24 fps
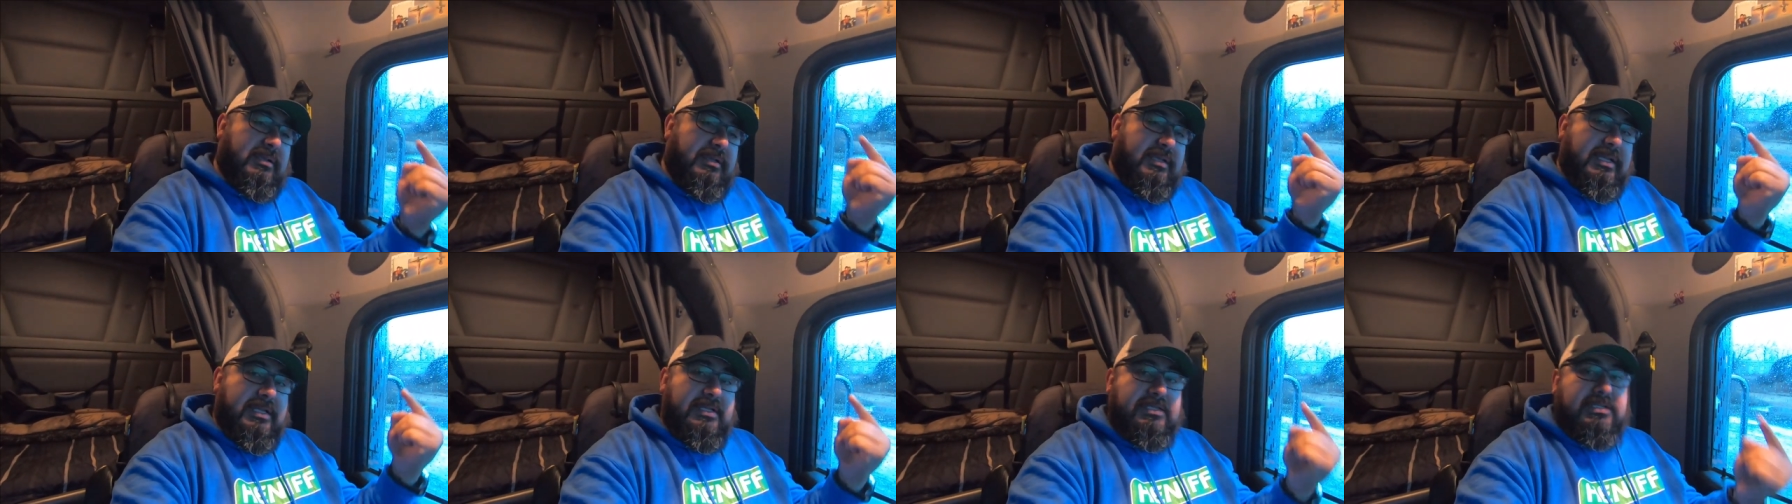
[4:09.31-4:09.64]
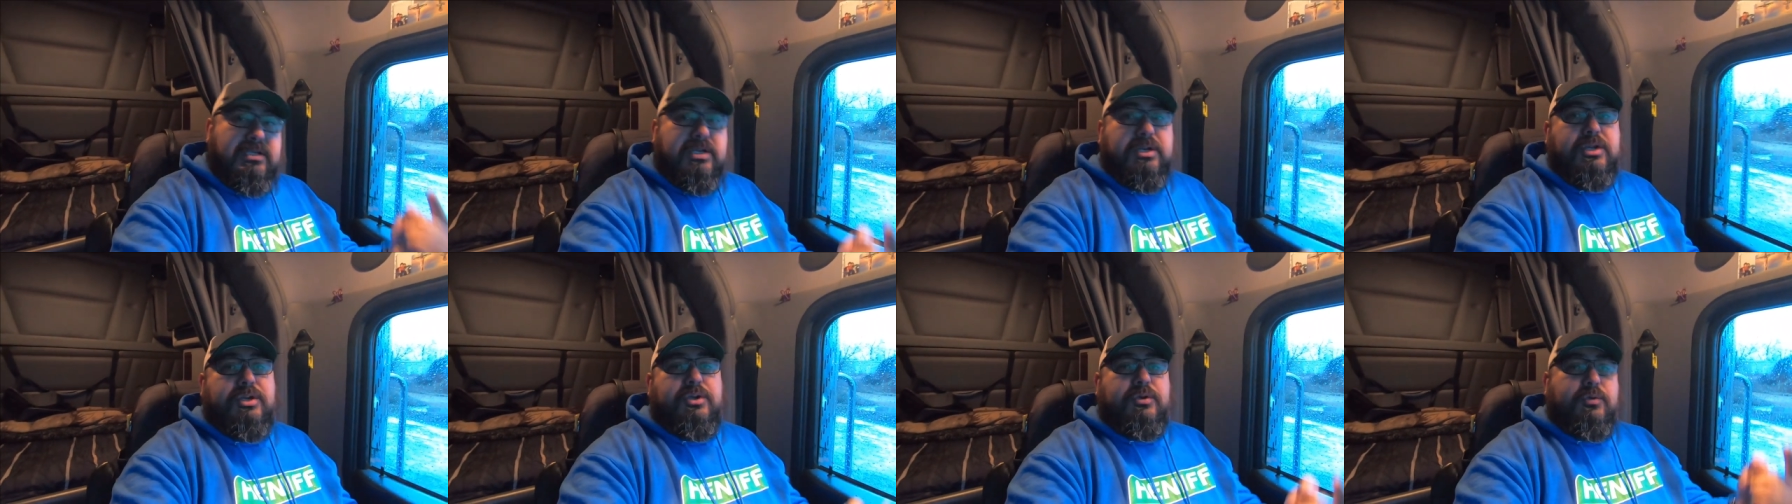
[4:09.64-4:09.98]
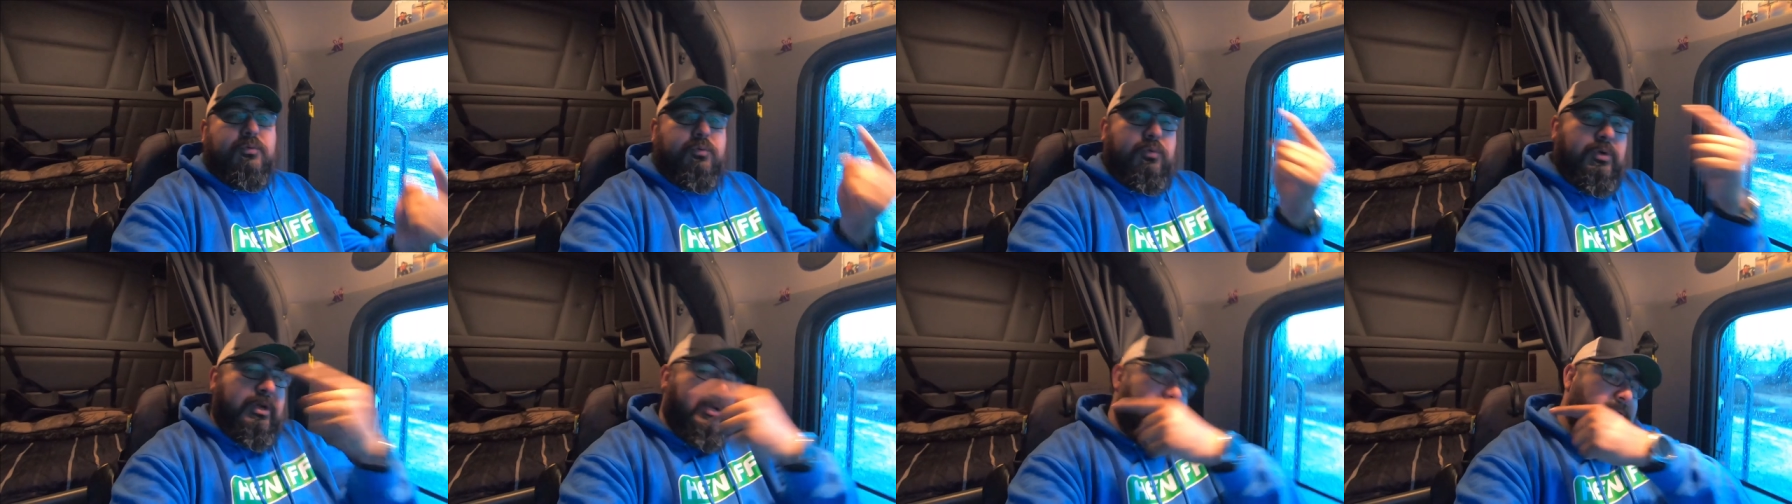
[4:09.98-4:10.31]
in
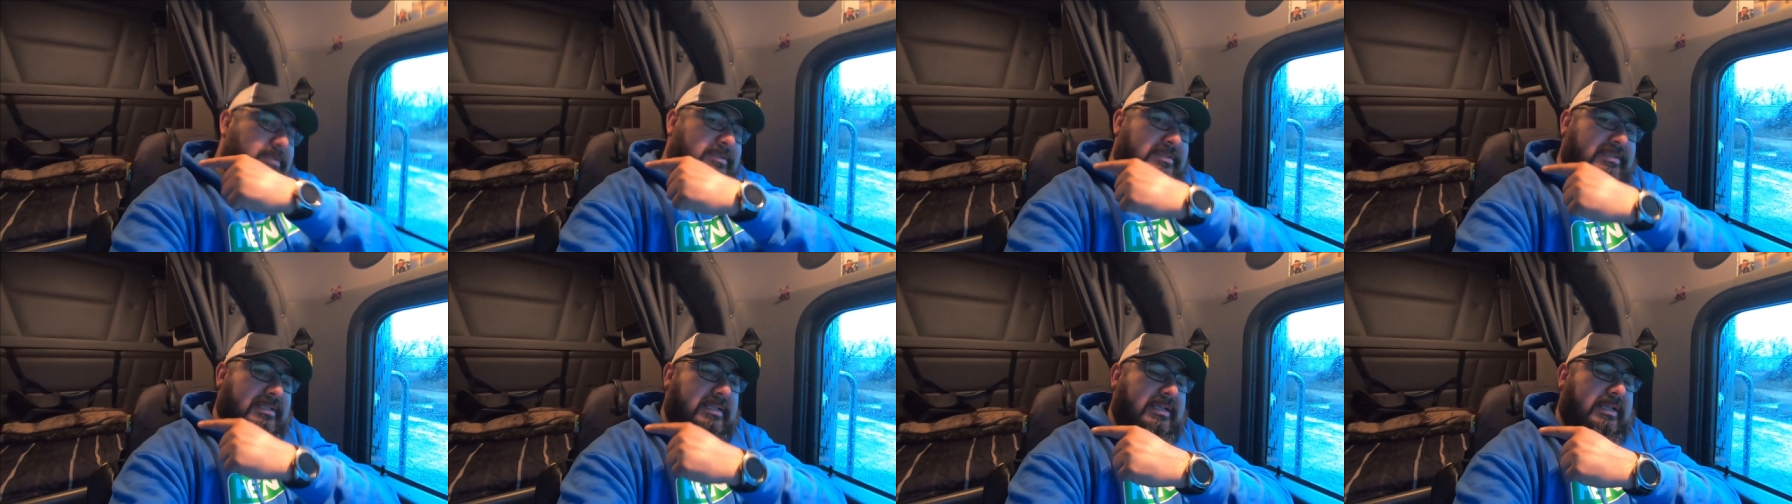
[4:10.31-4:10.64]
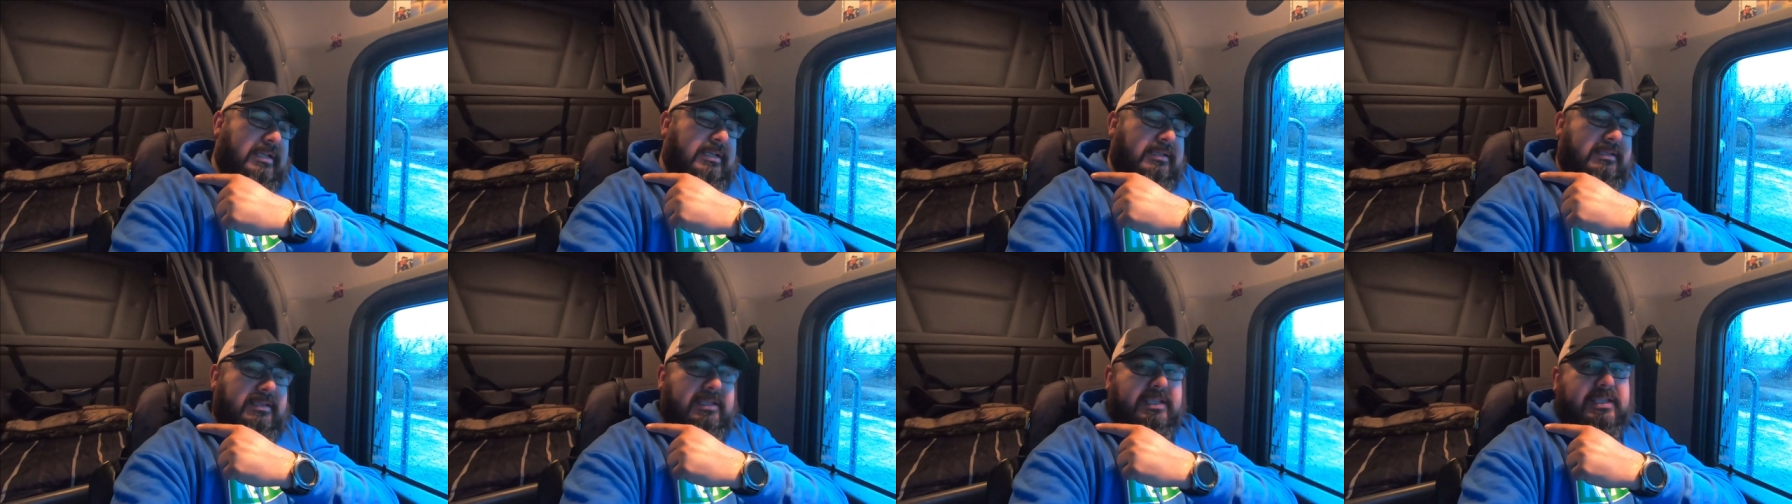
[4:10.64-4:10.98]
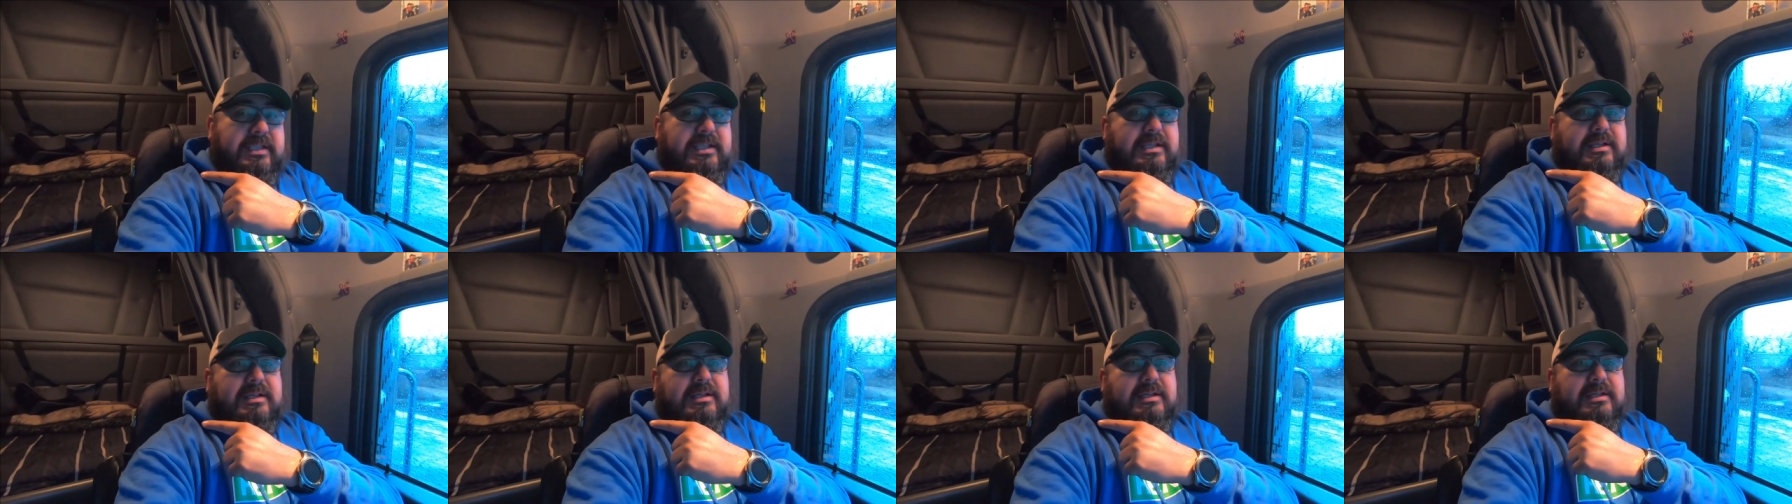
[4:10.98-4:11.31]
turn runs the
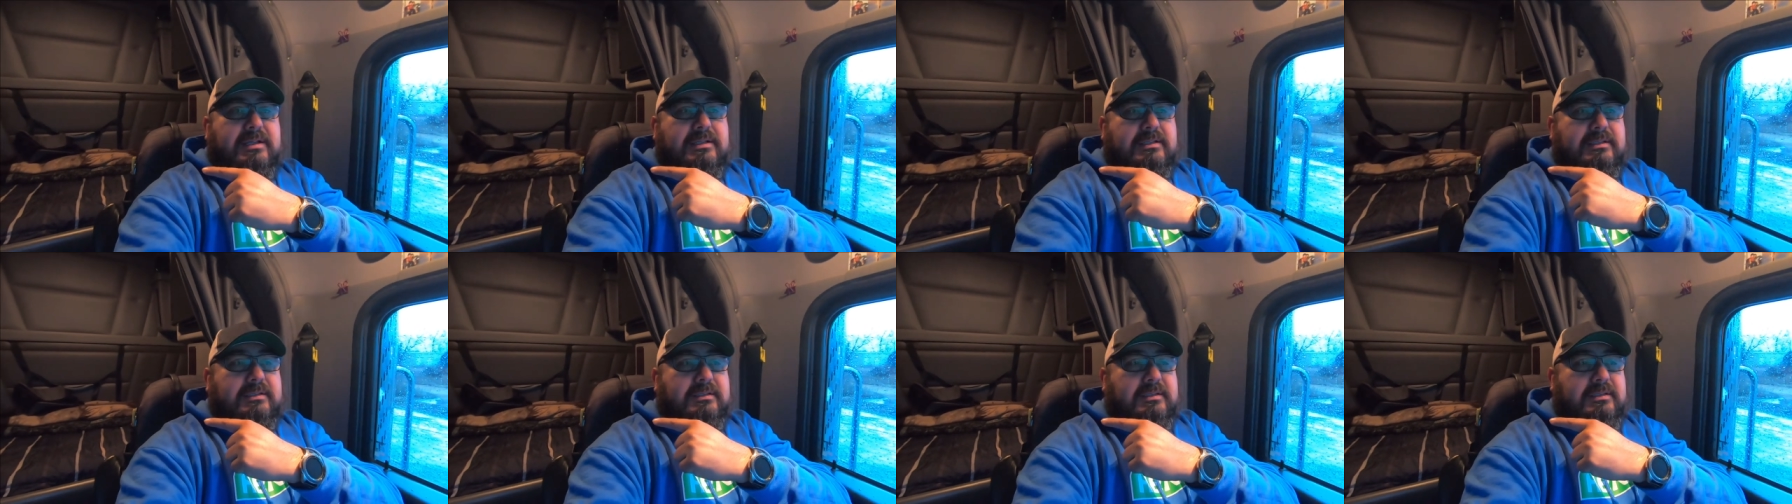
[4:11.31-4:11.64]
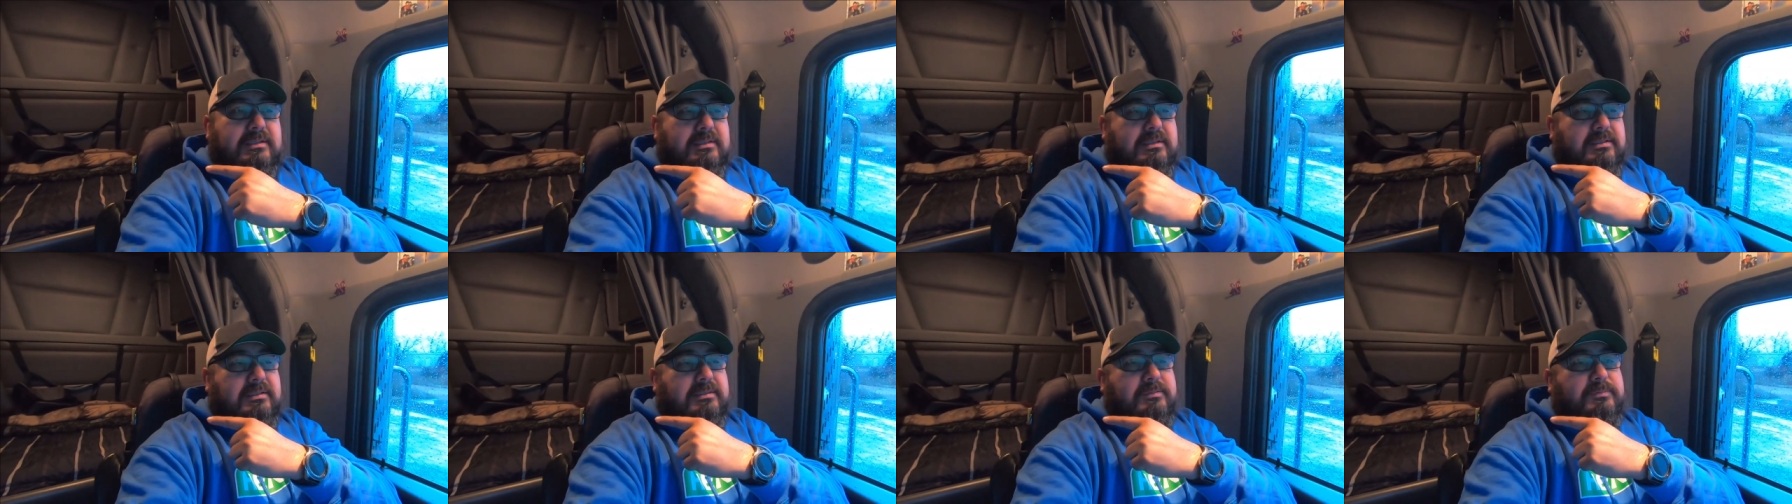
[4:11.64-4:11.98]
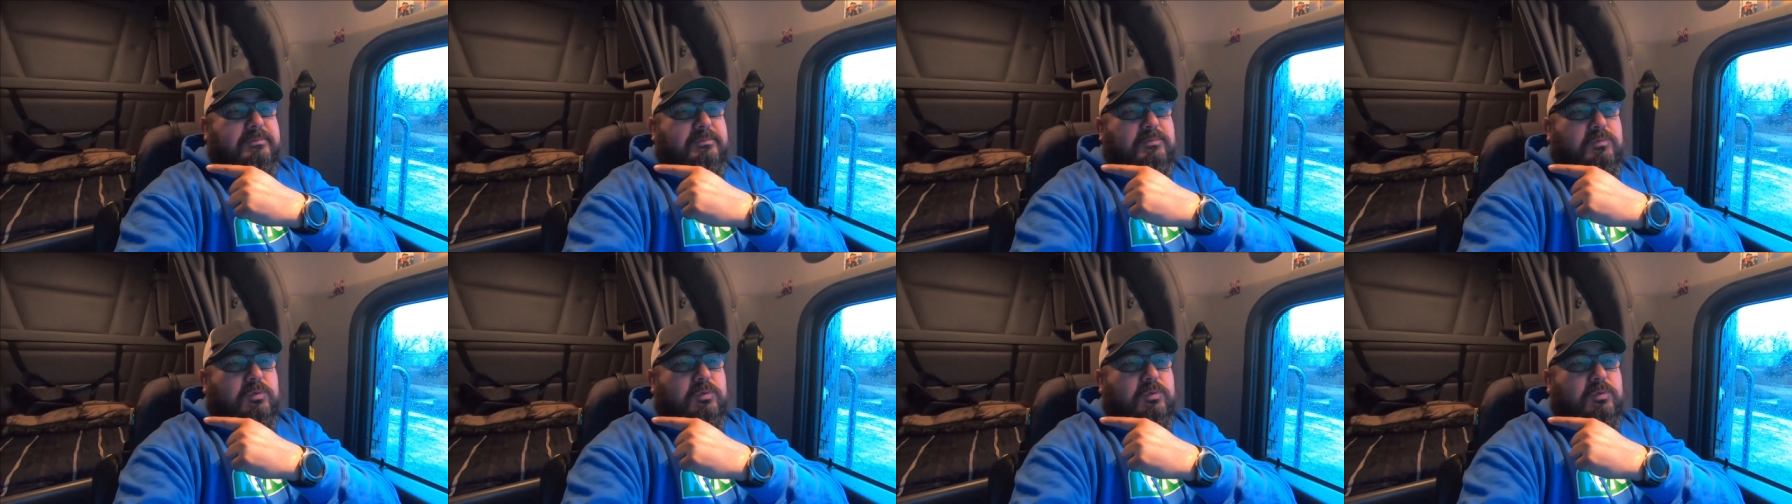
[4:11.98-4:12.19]
the uh, uh,